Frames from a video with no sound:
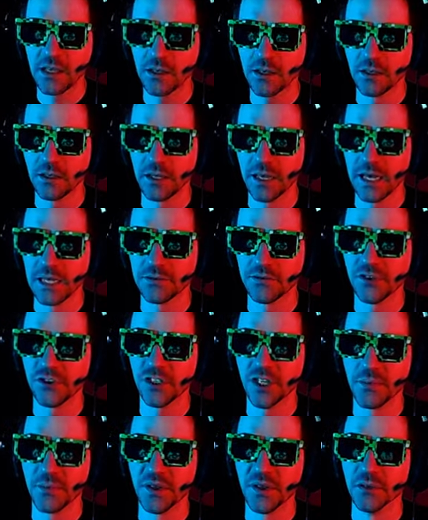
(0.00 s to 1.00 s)
and got
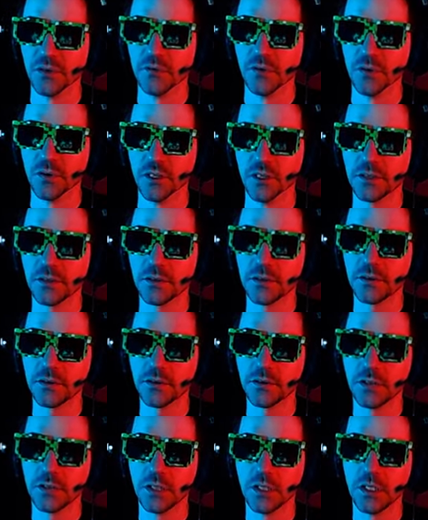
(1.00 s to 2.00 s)
something for it.
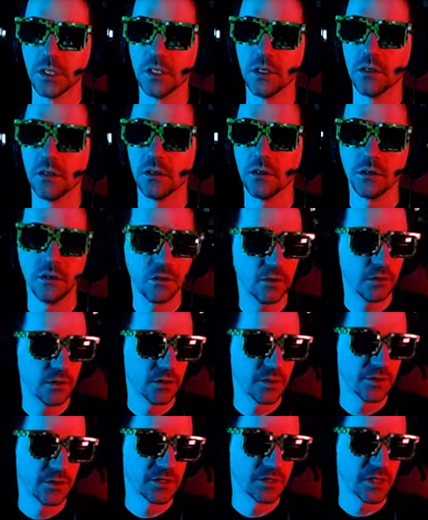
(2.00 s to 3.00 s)
Oh,
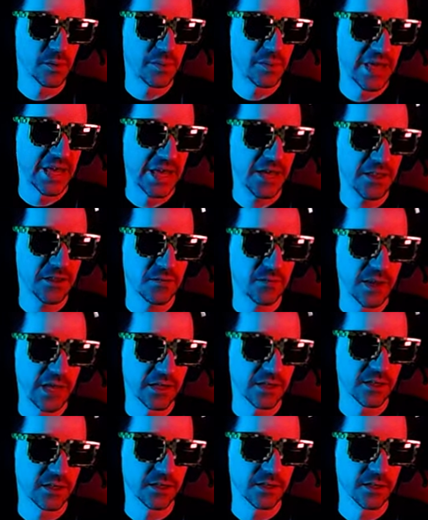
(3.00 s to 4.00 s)
and there's a path back
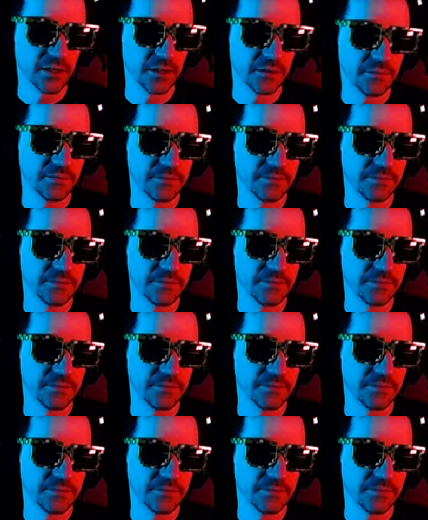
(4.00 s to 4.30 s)
here.